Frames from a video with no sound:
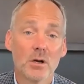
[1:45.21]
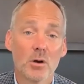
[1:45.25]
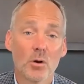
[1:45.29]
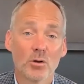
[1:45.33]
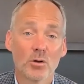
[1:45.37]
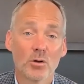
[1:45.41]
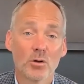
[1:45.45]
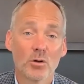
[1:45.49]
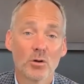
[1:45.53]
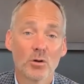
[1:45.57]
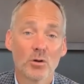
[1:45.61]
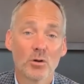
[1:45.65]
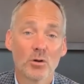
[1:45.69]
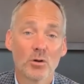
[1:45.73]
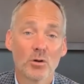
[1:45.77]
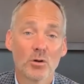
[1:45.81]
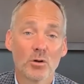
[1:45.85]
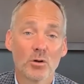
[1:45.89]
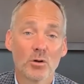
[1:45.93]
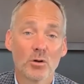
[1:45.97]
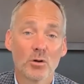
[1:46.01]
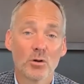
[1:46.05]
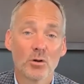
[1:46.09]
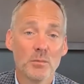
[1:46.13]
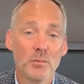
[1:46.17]
or separates
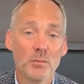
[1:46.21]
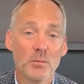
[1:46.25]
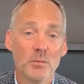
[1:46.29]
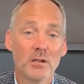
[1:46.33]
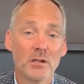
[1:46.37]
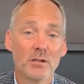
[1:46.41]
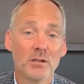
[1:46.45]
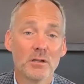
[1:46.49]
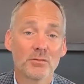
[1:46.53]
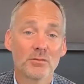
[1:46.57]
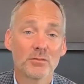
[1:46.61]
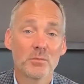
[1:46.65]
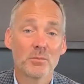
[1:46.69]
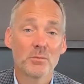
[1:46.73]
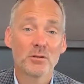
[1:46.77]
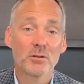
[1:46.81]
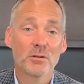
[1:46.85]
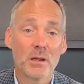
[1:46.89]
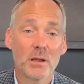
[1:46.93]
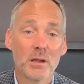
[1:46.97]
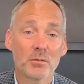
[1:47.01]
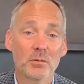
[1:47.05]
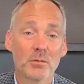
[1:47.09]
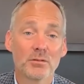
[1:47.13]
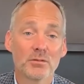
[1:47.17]
our communities from their
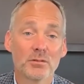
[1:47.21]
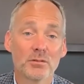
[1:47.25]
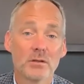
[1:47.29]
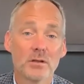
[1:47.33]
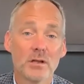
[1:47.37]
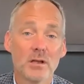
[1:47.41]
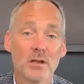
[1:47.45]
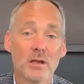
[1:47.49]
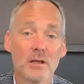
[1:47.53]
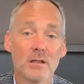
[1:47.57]
neighbors,